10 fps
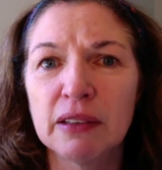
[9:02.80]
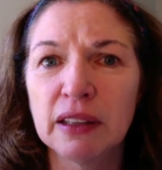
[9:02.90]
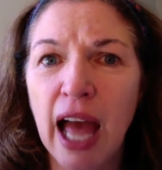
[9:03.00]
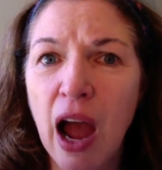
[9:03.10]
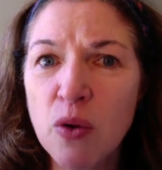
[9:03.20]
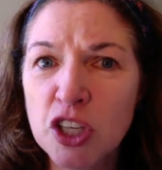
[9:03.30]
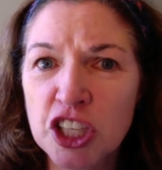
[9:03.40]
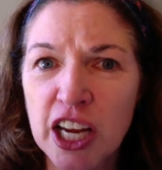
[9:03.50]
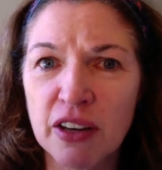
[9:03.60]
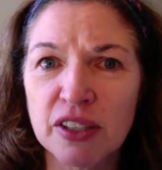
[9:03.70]
lounge
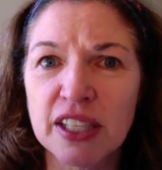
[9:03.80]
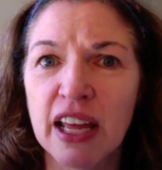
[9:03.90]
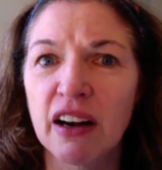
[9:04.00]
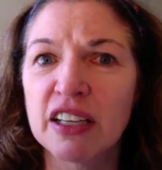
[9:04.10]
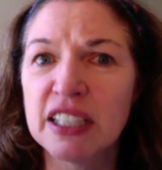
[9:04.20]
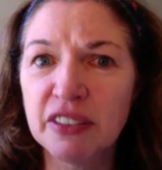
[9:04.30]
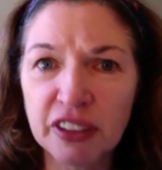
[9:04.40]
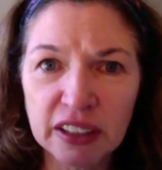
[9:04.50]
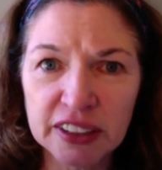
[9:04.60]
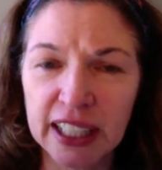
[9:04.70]
chairs that are
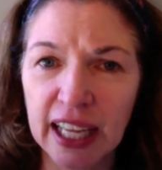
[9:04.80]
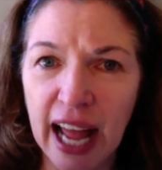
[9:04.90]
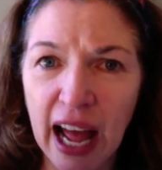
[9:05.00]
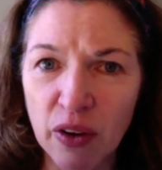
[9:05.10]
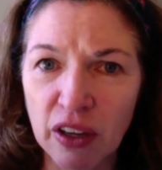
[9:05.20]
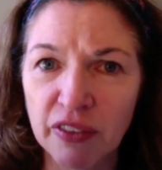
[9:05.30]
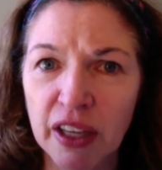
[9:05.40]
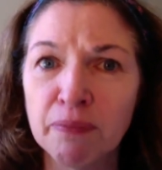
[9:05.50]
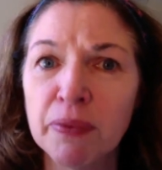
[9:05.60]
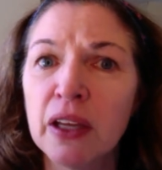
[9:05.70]
difficult to get out of
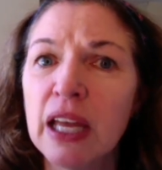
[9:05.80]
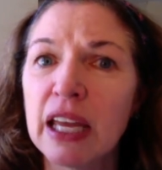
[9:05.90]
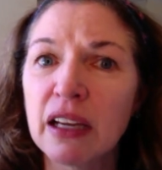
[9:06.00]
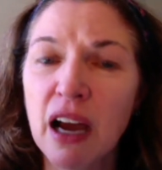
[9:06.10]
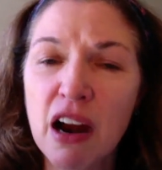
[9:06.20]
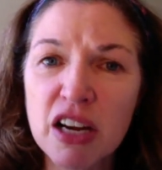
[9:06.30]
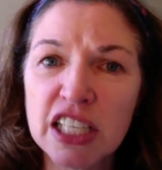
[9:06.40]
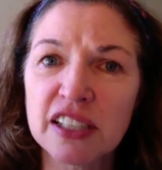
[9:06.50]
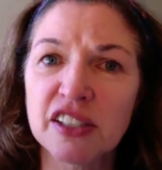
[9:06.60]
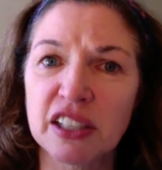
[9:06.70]
and
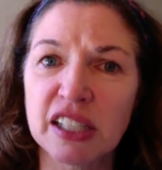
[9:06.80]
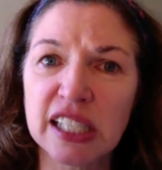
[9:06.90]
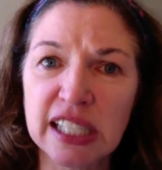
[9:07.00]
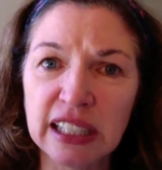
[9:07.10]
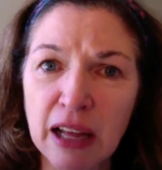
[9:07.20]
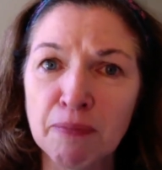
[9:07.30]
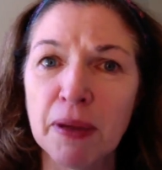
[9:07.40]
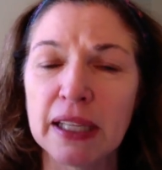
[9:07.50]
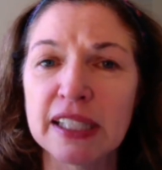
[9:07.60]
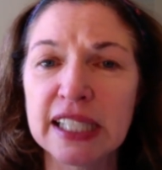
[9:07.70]
encourage us to slump
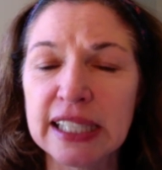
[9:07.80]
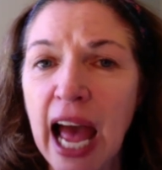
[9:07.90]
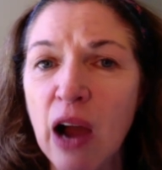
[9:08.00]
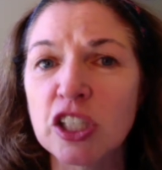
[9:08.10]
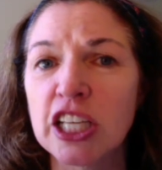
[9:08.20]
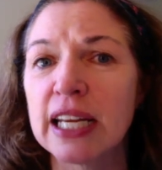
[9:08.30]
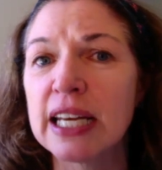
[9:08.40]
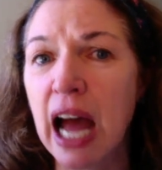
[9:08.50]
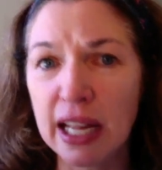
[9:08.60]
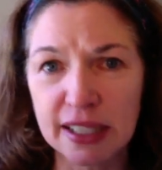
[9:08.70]
and slouch and
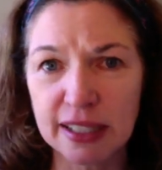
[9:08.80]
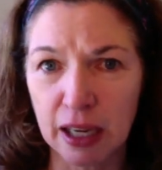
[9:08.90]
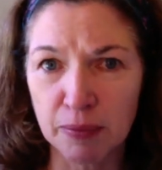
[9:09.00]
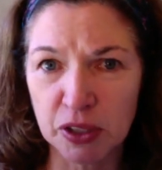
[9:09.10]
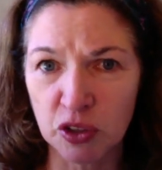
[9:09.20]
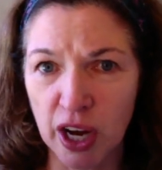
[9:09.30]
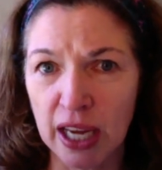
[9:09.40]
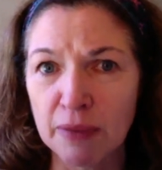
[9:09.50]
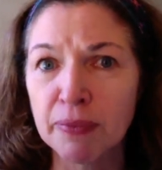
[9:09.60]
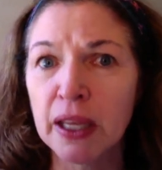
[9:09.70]
not sit up
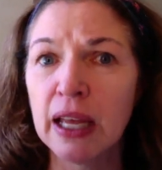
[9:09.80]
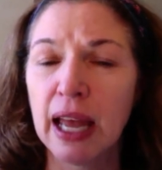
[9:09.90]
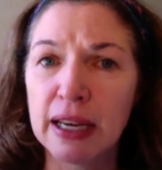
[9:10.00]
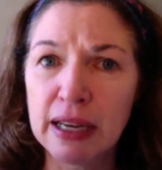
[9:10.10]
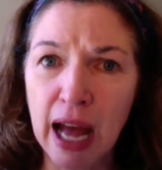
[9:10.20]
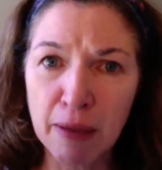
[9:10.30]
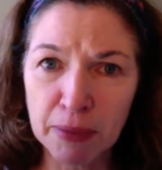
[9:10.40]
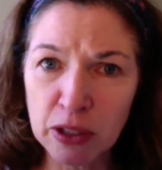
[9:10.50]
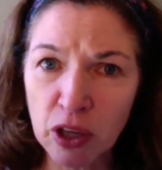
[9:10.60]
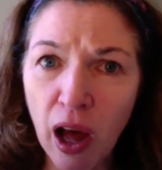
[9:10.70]
straight and not
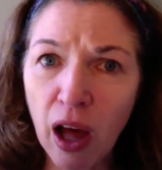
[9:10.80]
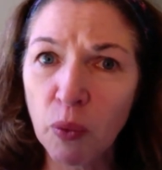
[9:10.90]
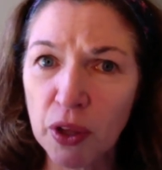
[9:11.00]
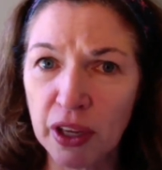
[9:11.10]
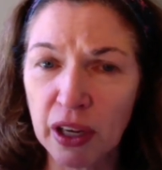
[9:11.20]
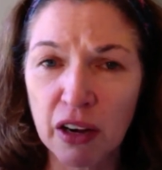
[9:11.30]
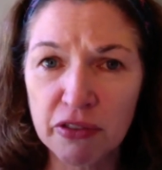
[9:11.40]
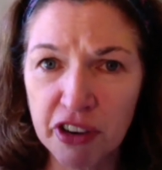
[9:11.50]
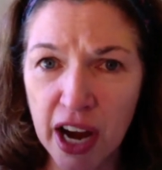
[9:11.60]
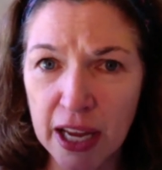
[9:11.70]
be tall within our
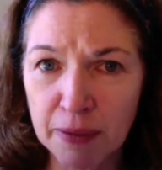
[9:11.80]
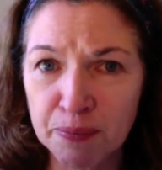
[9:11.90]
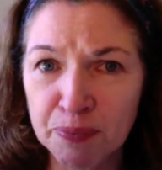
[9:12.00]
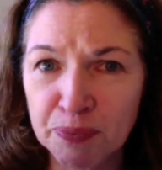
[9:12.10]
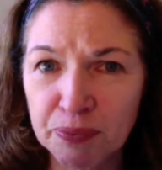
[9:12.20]
frame.